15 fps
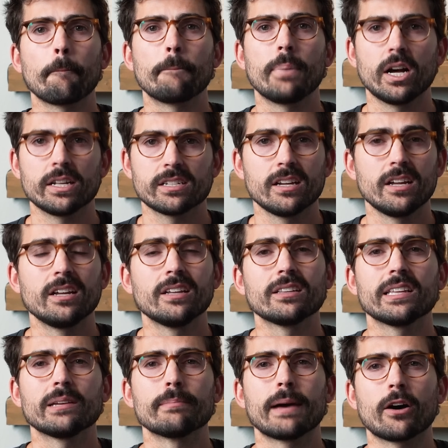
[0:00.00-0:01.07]
But
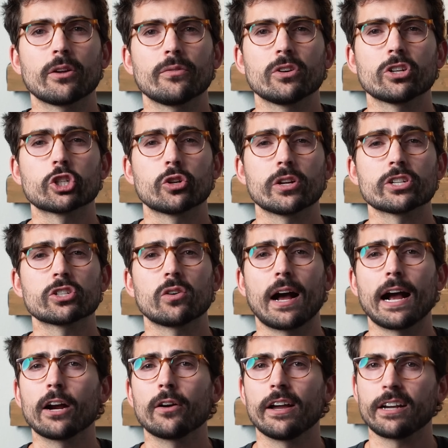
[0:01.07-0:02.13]
the amount of your traditional
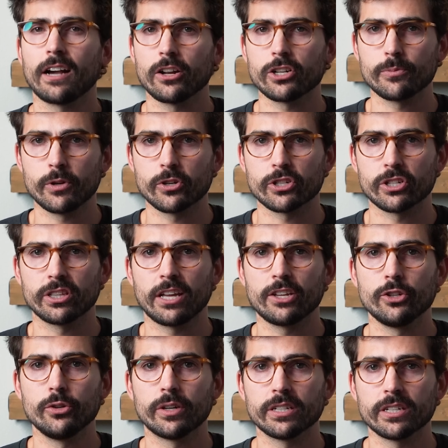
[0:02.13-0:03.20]
IRA contribution that
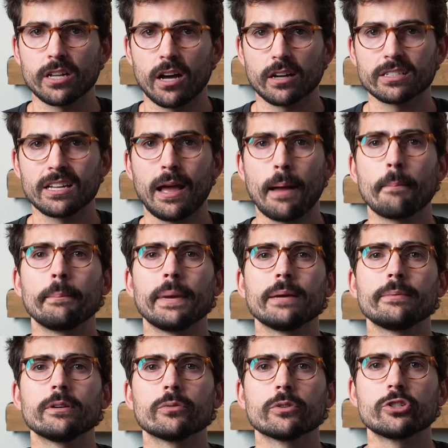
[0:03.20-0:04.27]
you can deduct may
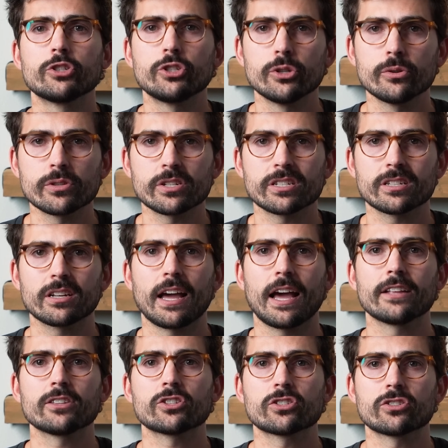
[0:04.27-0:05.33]
be reduced
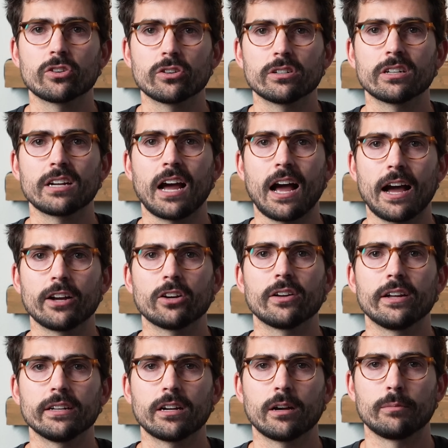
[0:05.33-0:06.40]
at certain higher
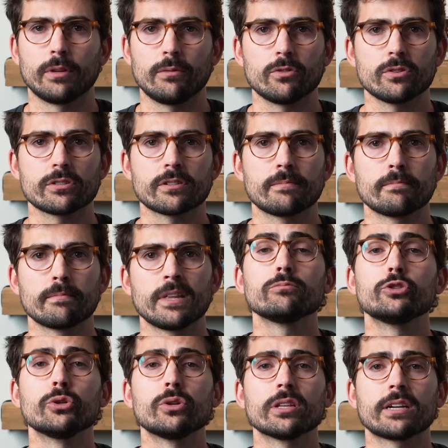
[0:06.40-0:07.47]
income levels
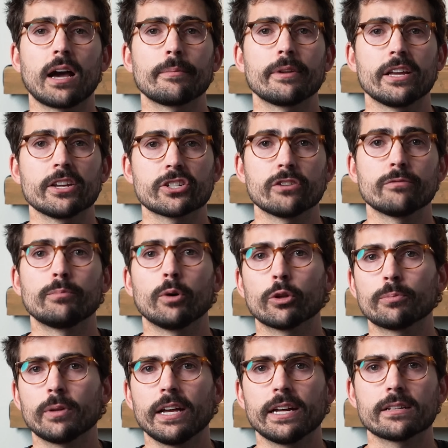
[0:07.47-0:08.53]
due to the combination of
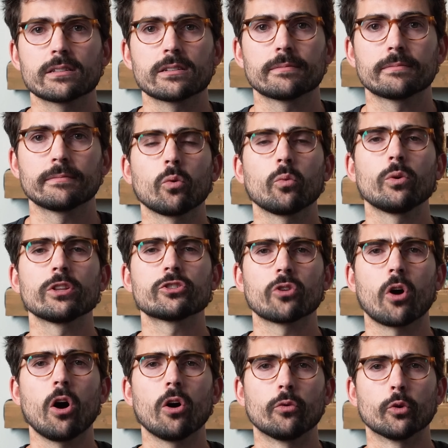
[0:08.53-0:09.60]
both plans.
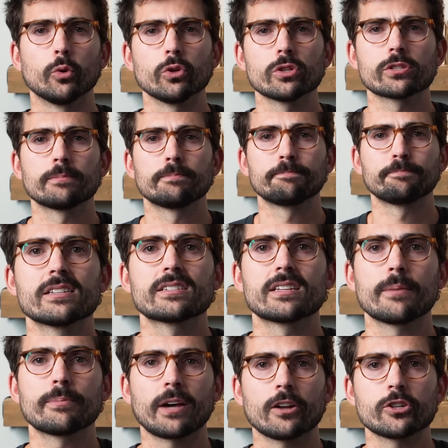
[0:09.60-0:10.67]
Withdrawal rules.
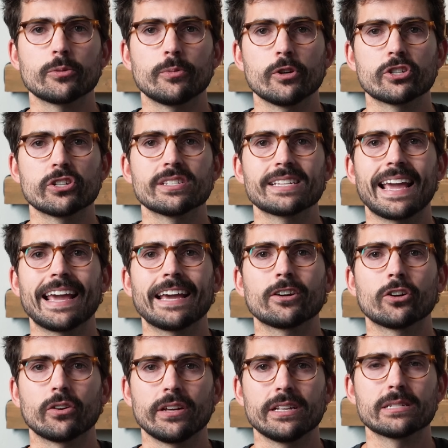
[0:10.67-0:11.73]
SEP contributions and
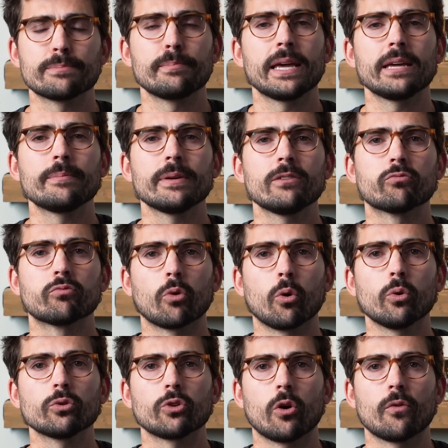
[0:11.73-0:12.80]
earnings may be
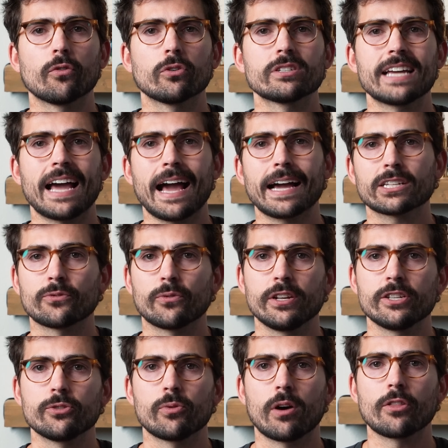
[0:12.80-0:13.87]
rolled over tax-free
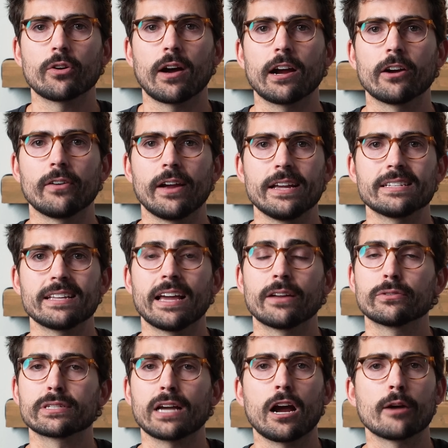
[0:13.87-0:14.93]
to other IRAs and
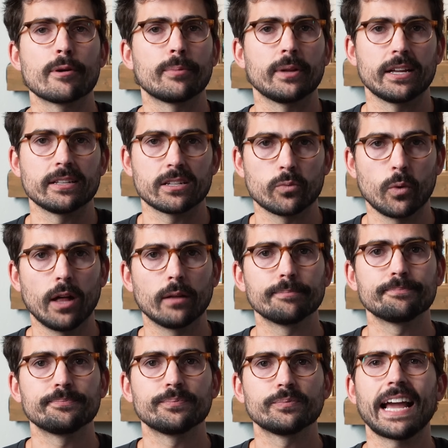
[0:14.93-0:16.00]
retirement plans as
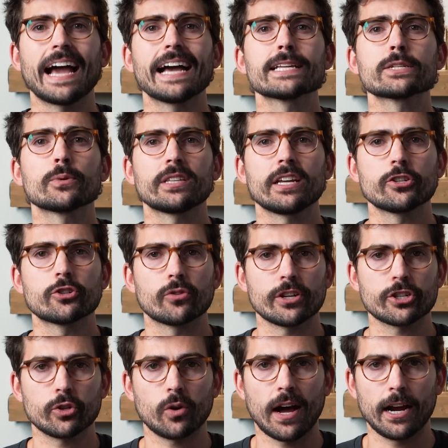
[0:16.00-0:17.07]
well. As with a
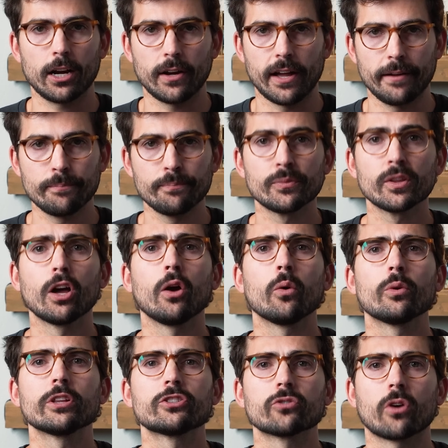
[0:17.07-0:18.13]
traditional IRA,
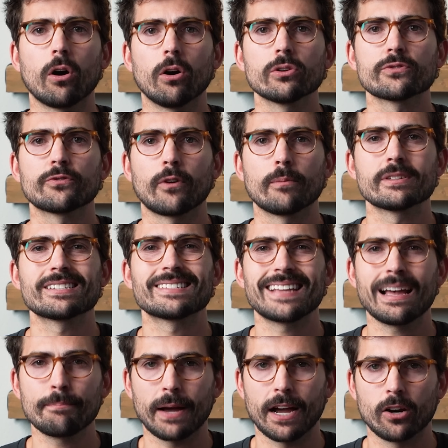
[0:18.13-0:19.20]
withdrawals from
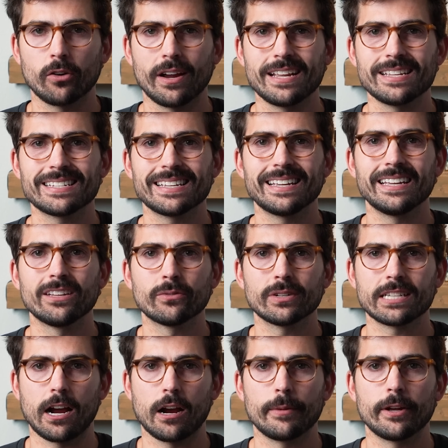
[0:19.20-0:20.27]
SEP IRAs in
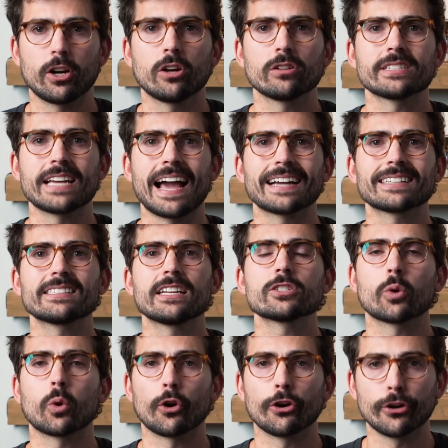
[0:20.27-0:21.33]
retirement are taxed
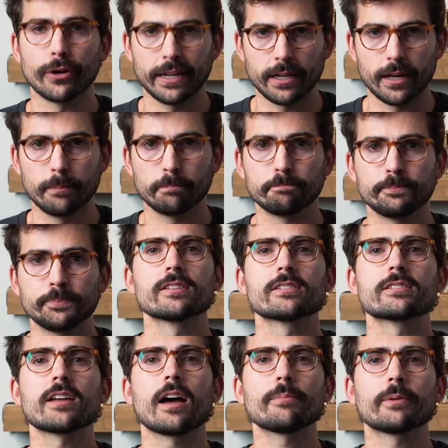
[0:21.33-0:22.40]
as ordinary income.
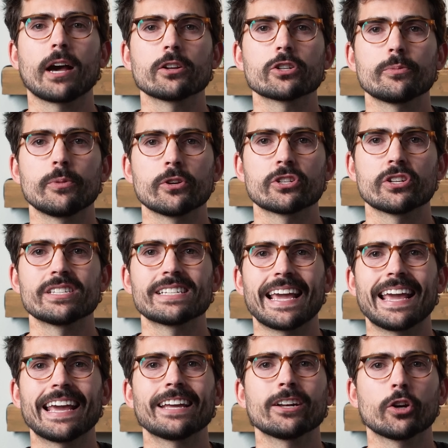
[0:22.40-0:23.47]
SEP contributions
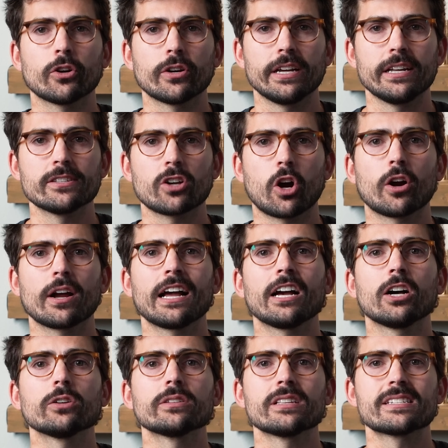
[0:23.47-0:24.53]
and earnings are
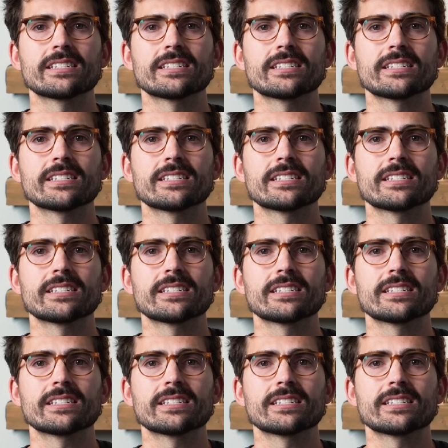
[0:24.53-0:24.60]
held in